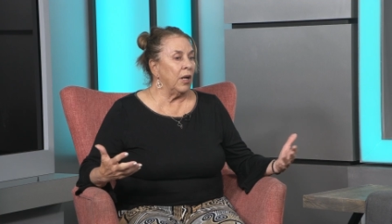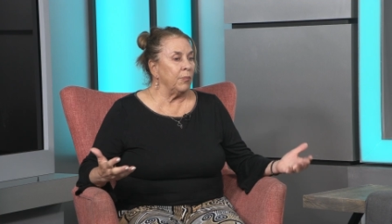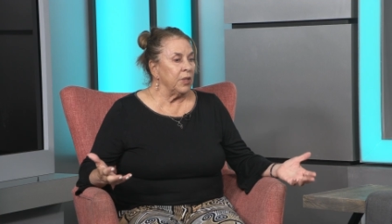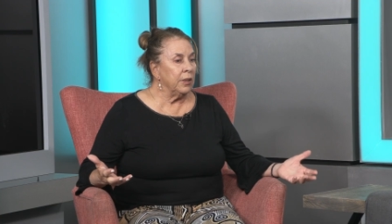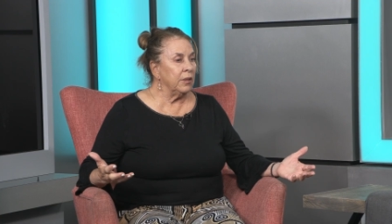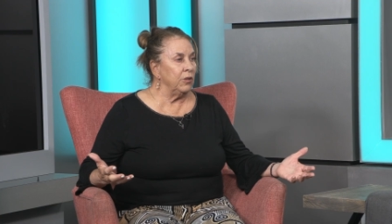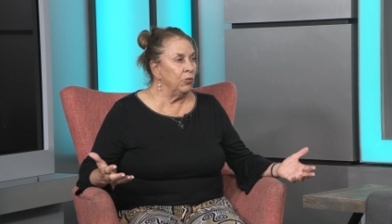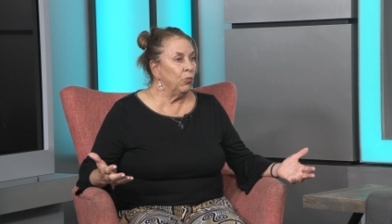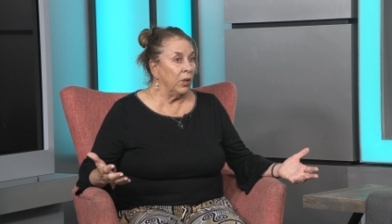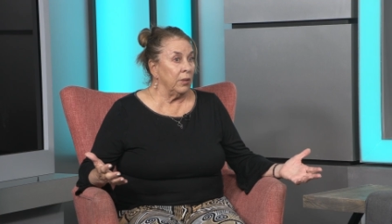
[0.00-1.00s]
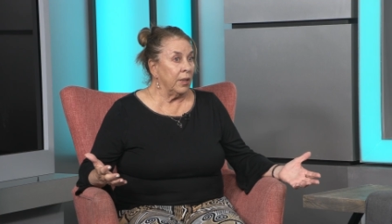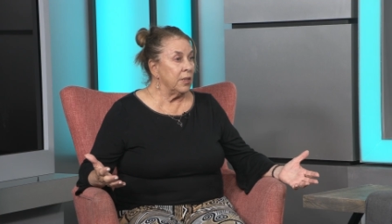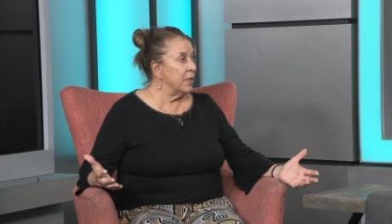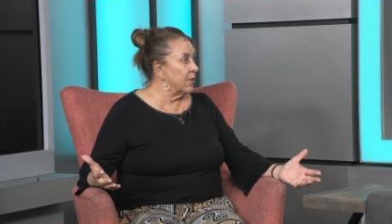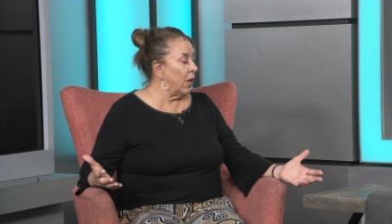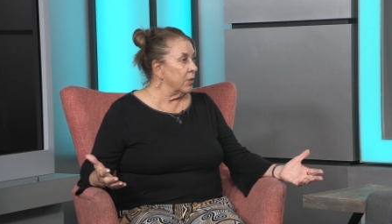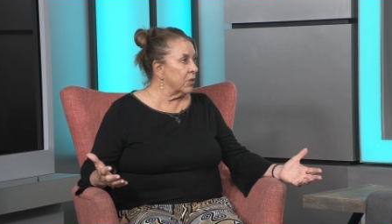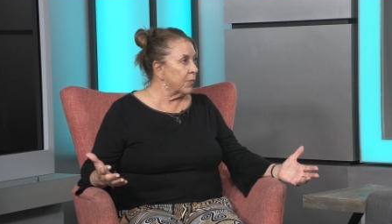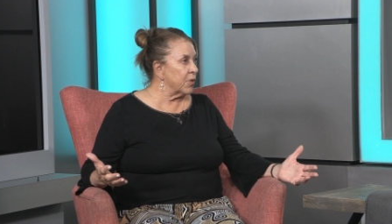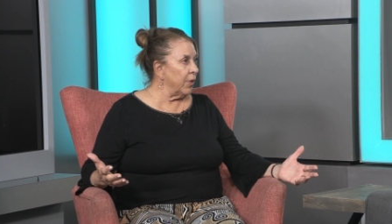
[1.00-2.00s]
opt in. You want 19
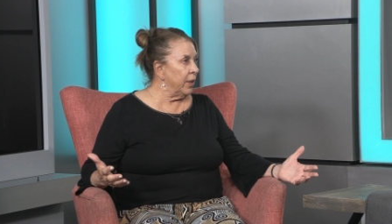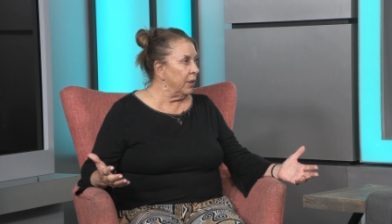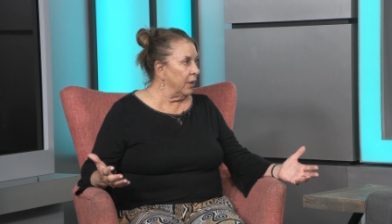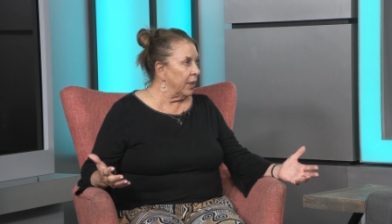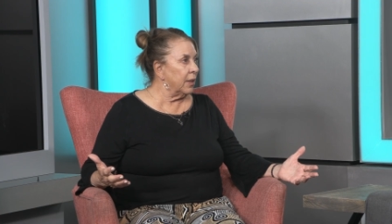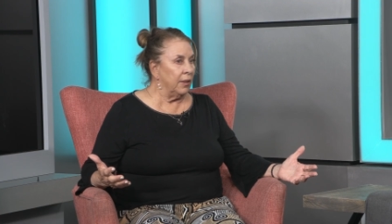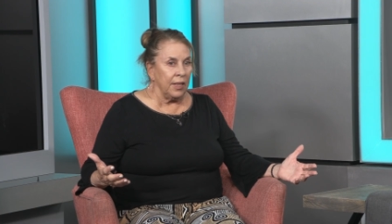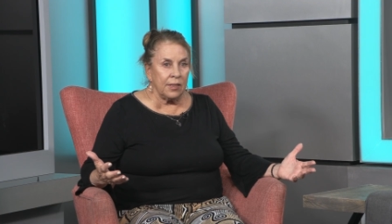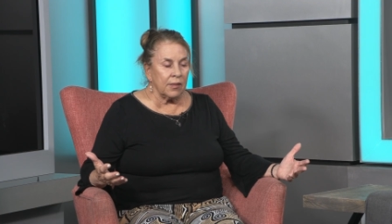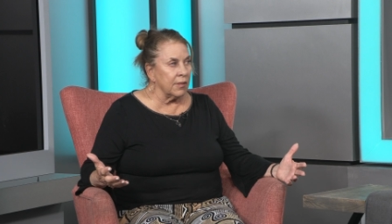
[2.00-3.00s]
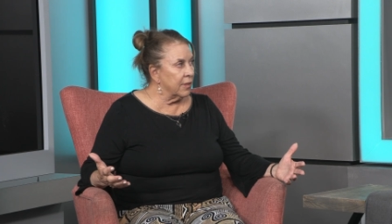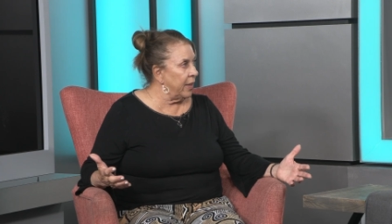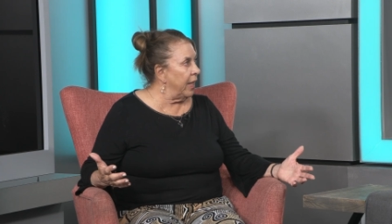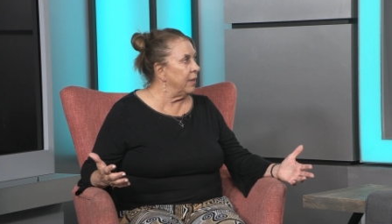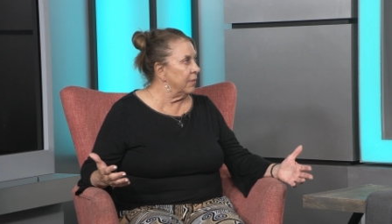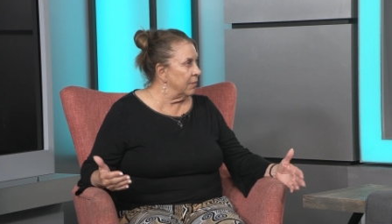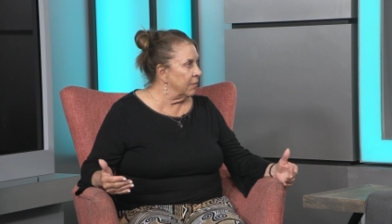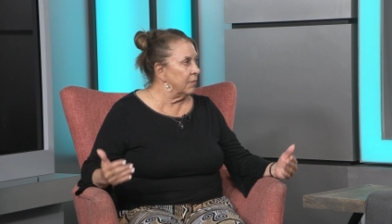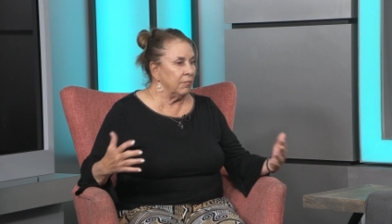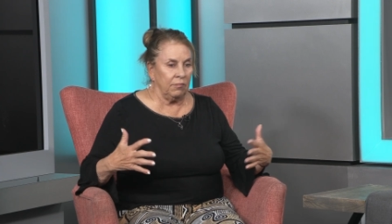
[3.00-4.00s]
scholarships, right? Like, let's get
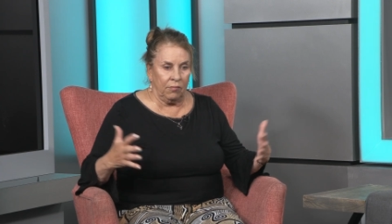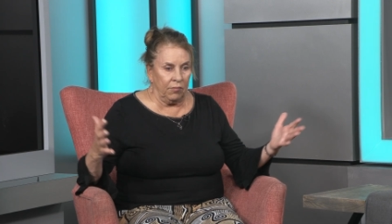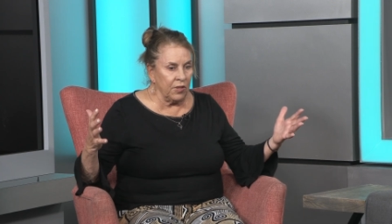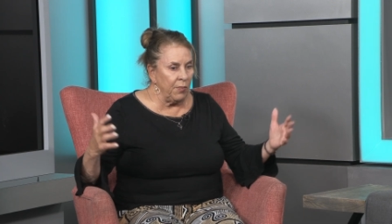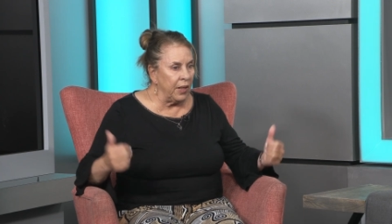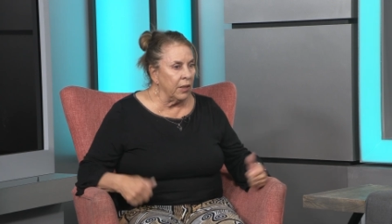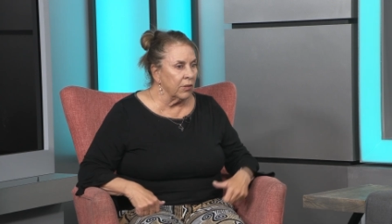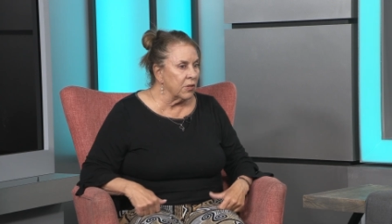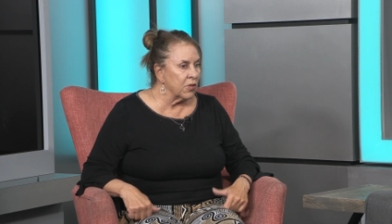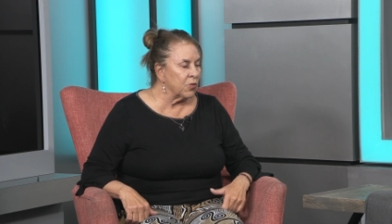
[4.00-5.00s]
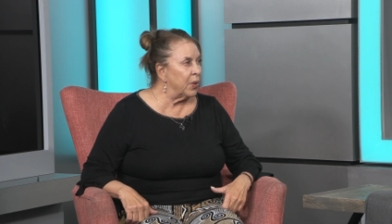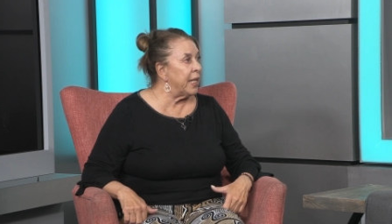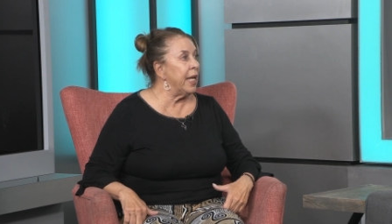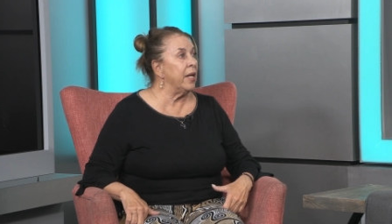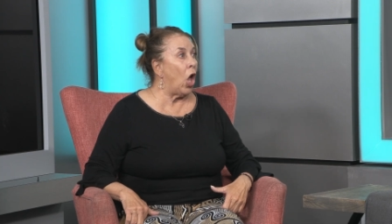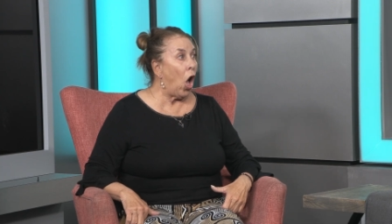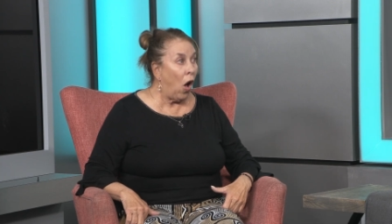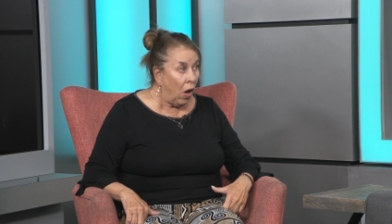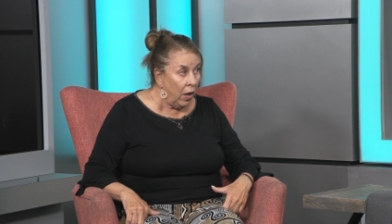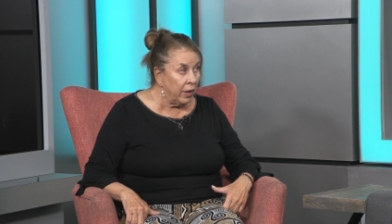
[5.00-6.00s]
as many girls as we can
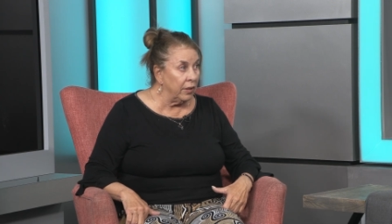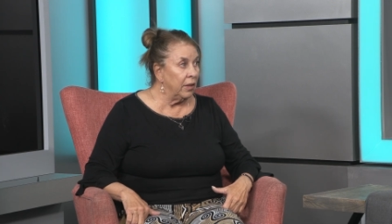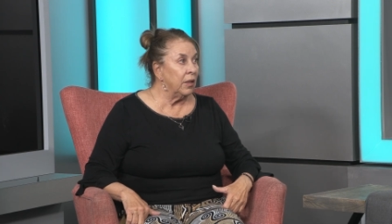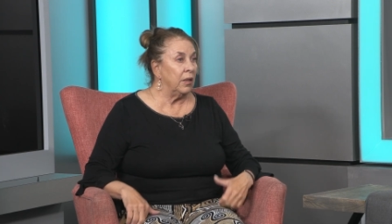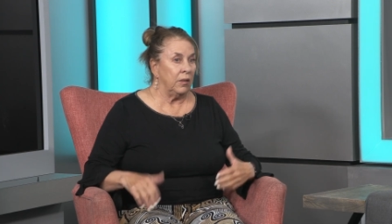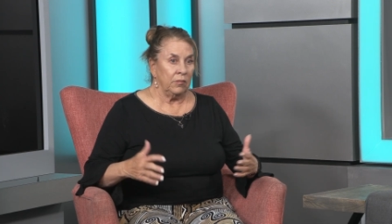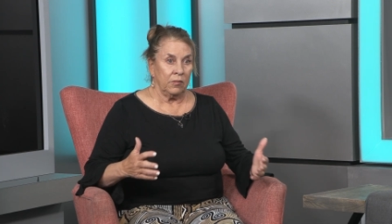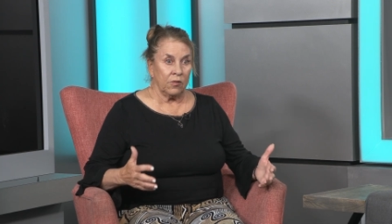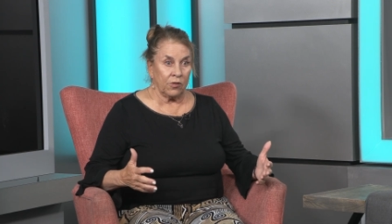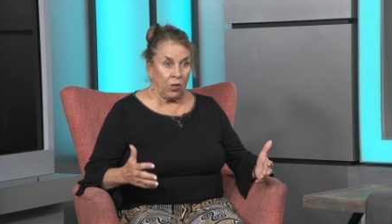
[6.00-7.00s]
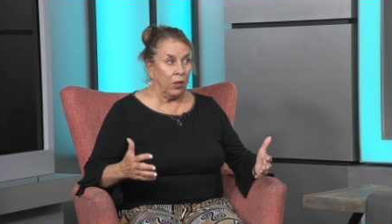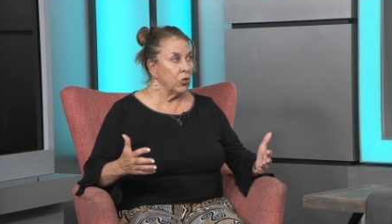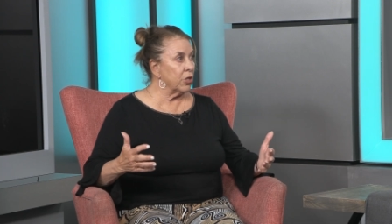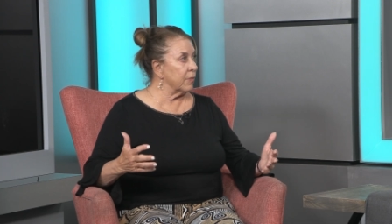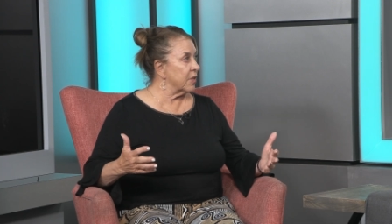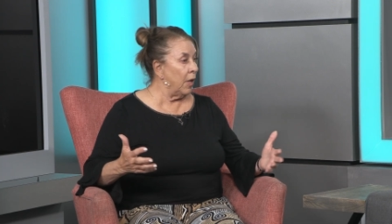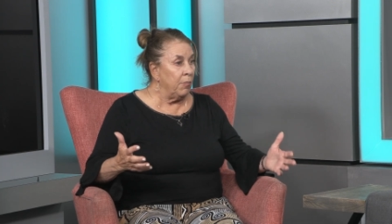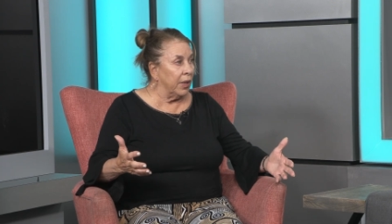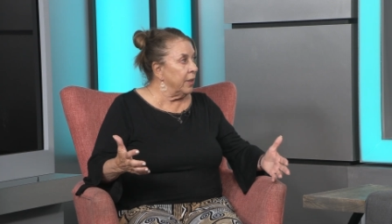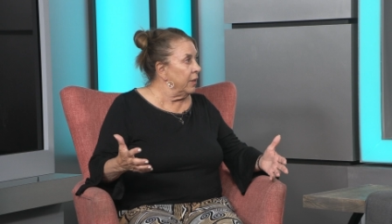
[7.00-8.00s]
on scholarships, some
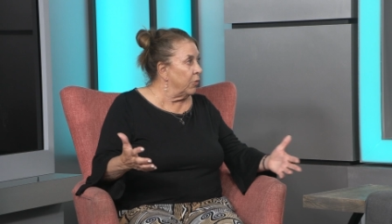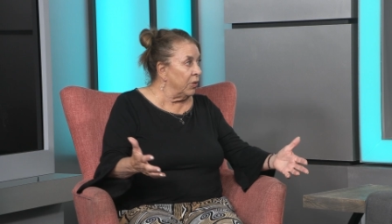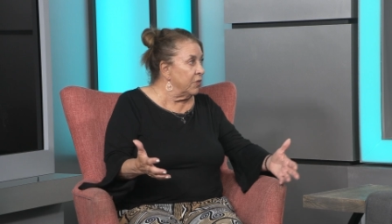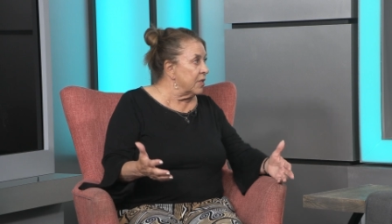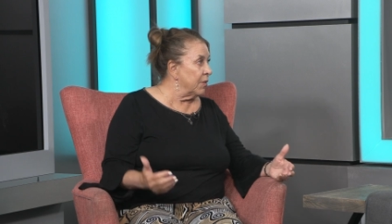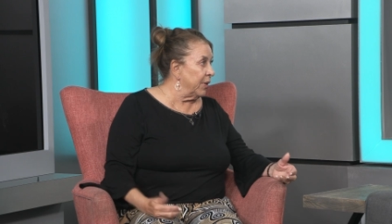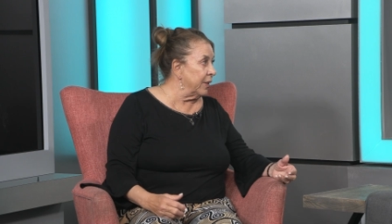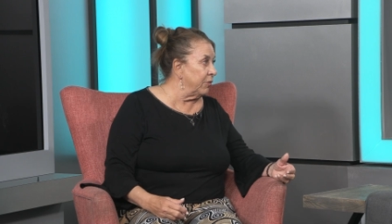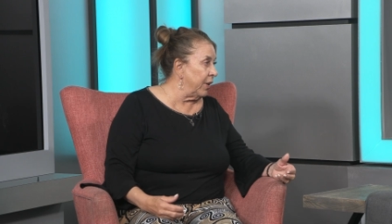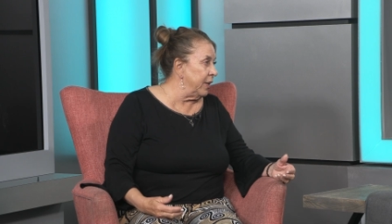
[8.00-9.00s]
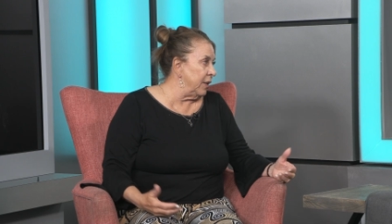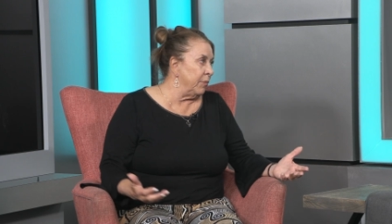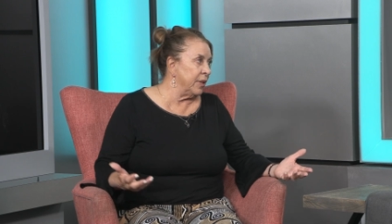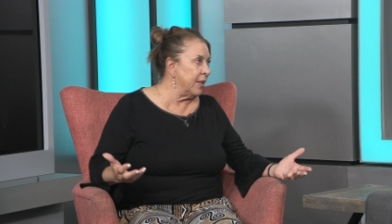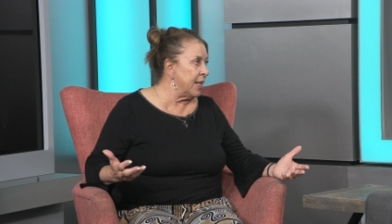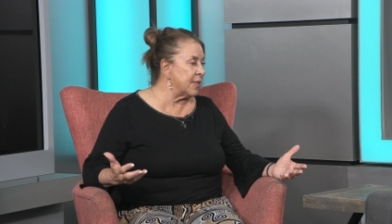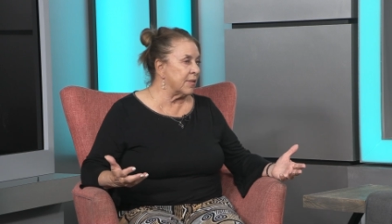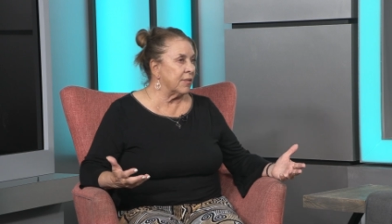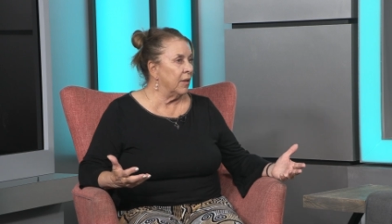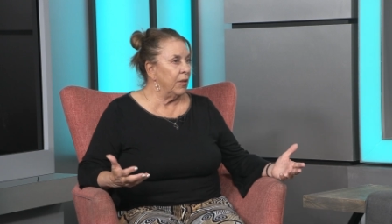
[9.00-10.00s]
money, equivalency money, right? I mean,
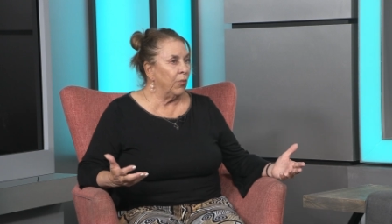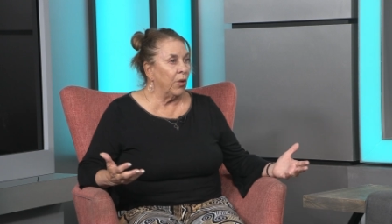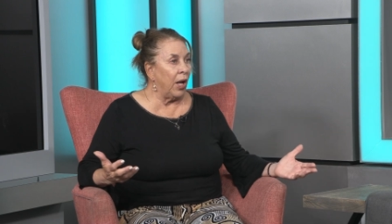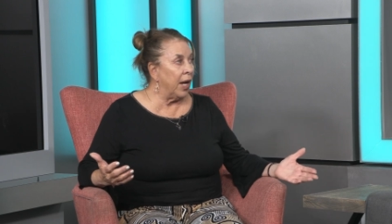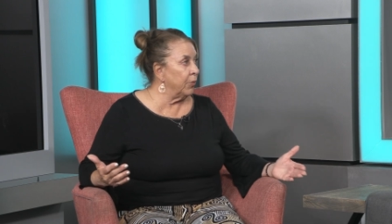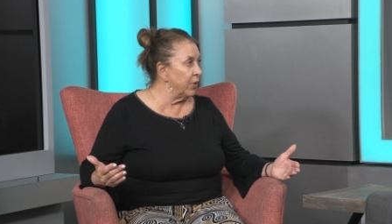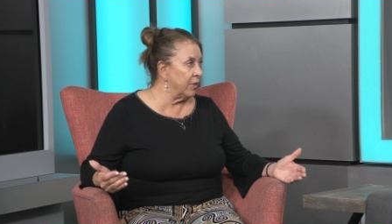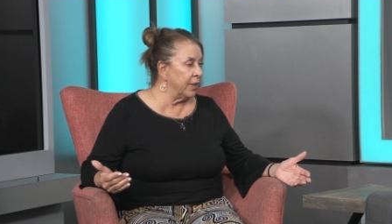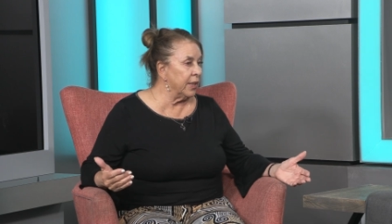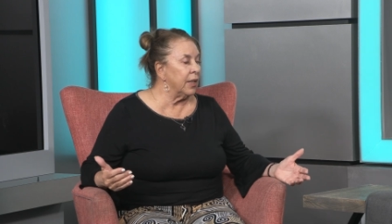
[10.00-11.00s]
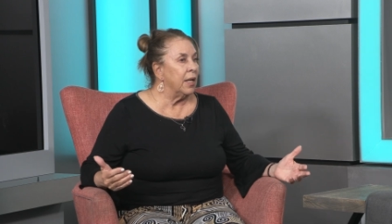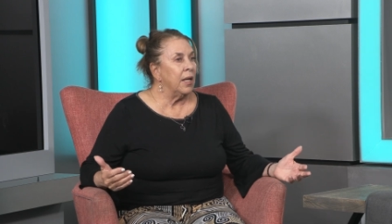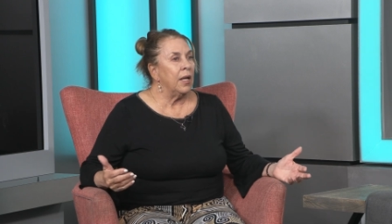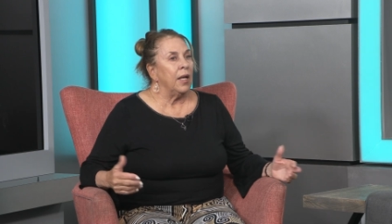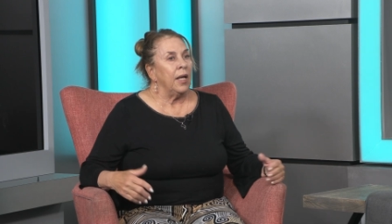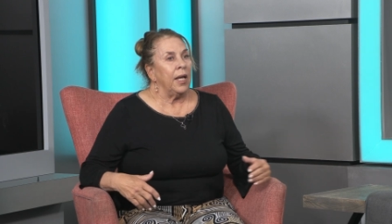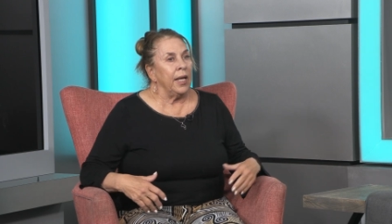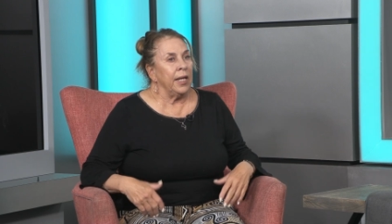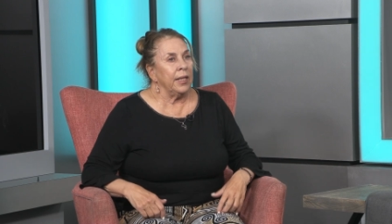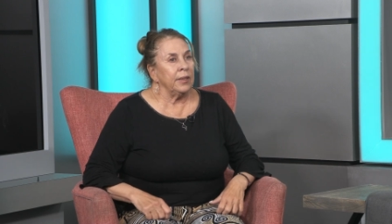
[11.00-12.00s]
that's what I would think.
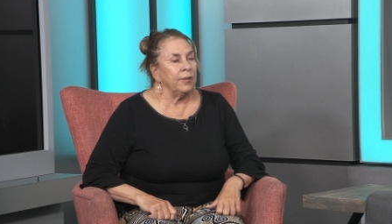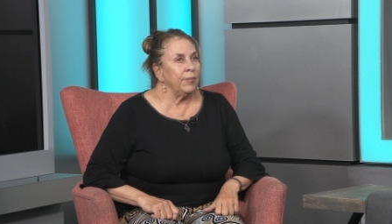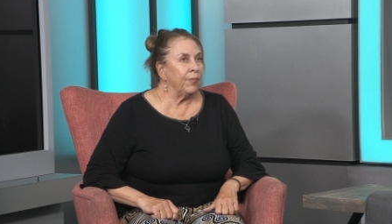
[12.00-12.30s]
And